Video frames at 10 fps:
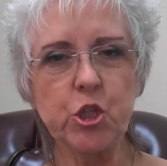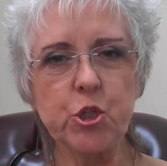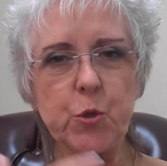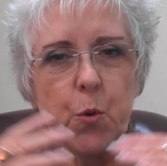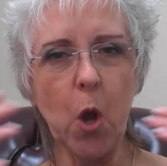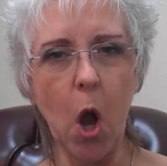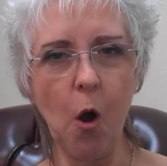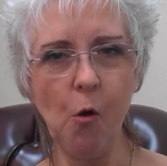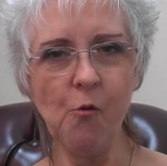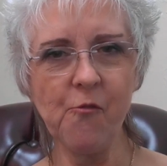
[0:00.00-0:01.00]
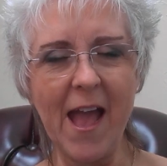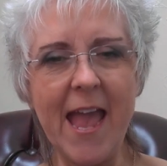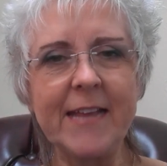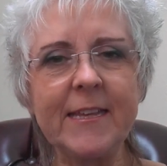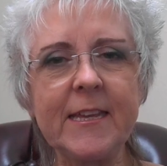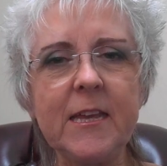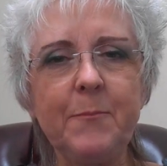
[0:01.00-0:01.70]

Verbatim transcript: took over and he